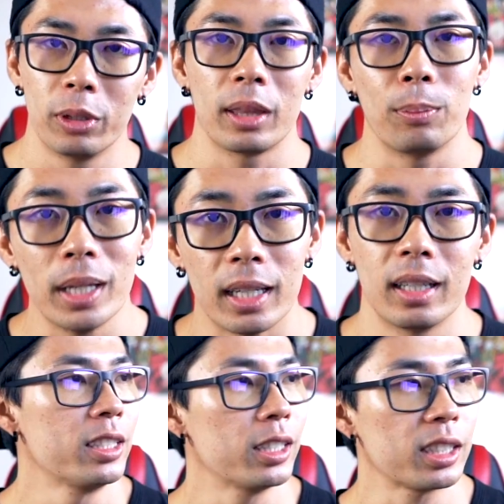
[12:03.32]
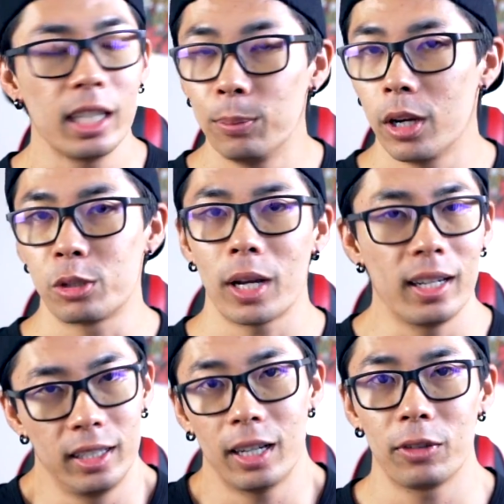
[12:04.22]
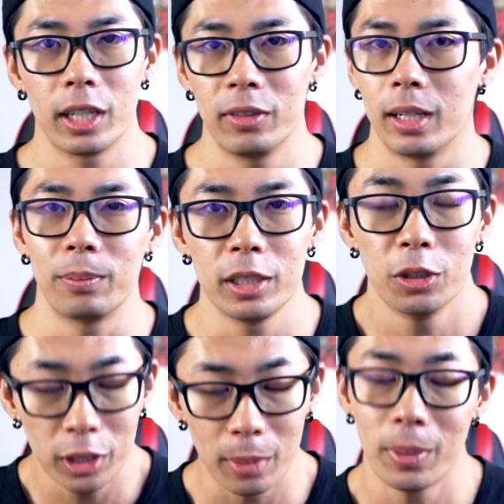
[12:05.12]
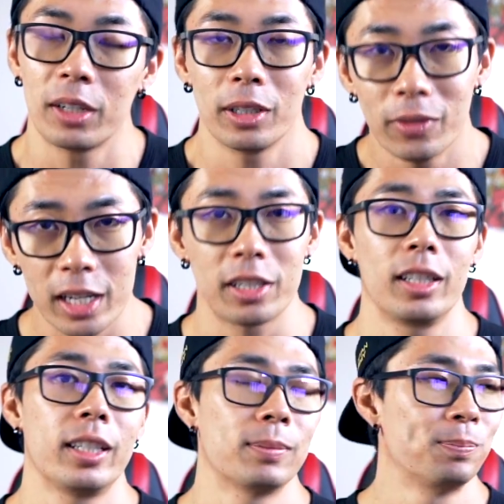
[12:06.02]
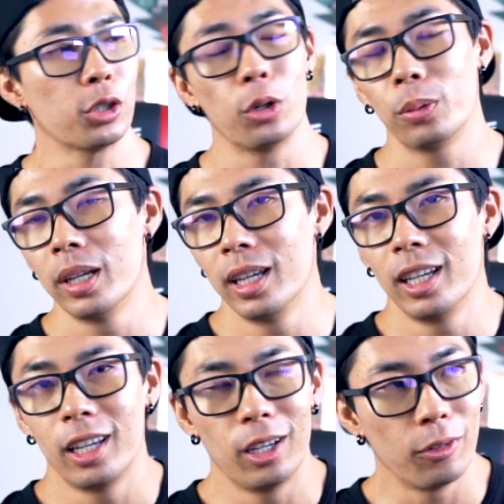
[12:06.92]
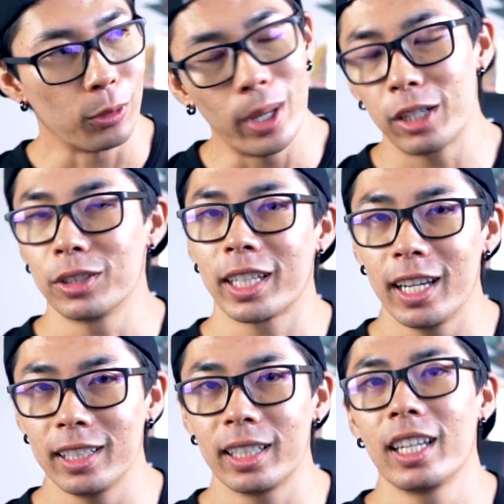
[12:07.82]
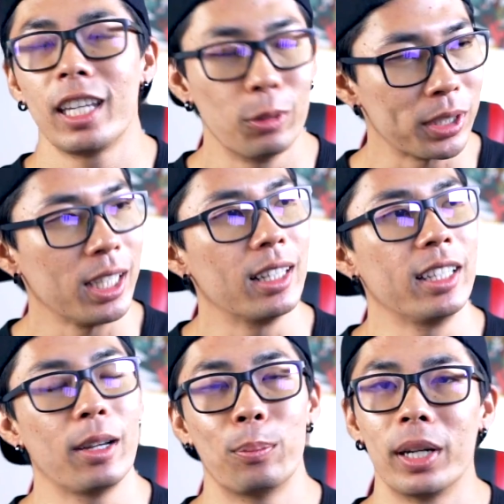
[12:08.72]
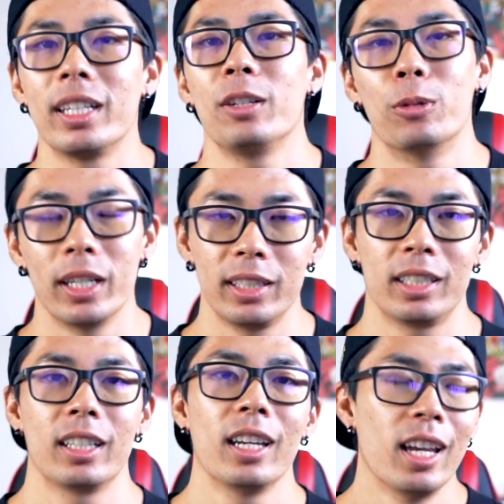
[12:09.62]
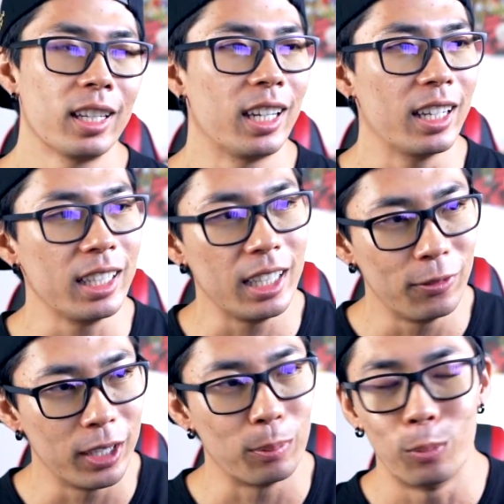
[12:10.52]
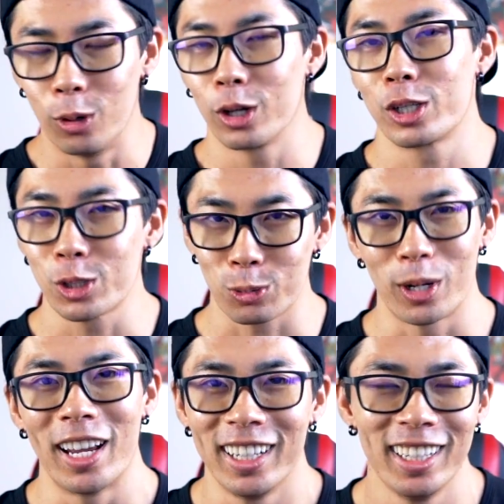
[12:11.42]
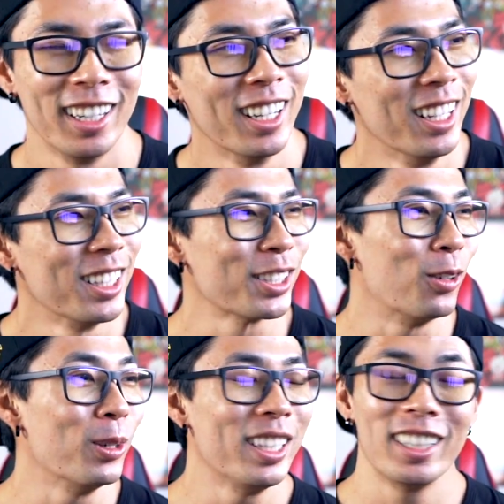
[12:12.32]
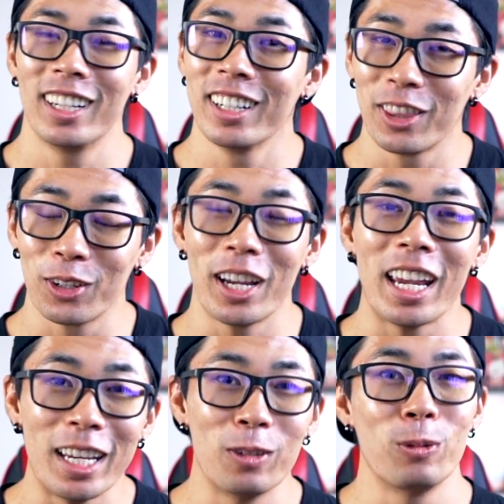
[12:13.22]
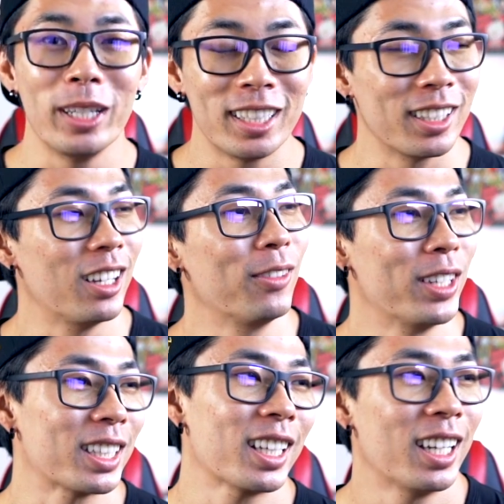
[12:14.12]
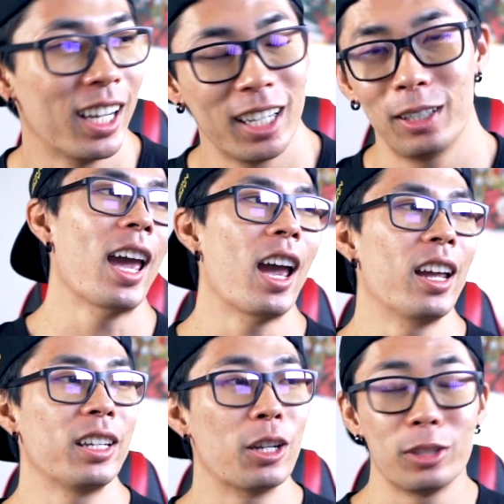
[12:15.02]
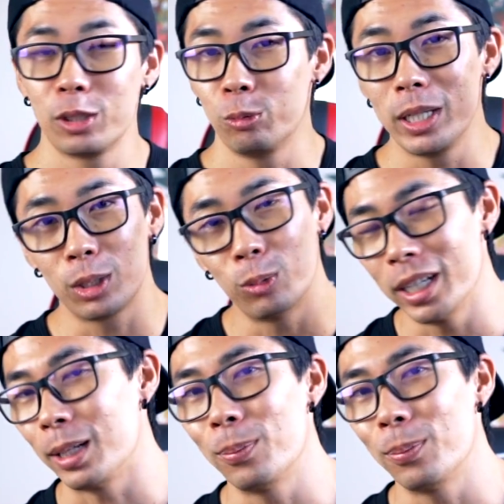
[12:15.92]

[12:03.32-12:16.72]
with me. Just keep on trying and never give up. You'll get better eventually. So for Michael's case, he was killing it, but he wanted to get even more shredded. So we did another 8 weeks of his cut, and here's his week 20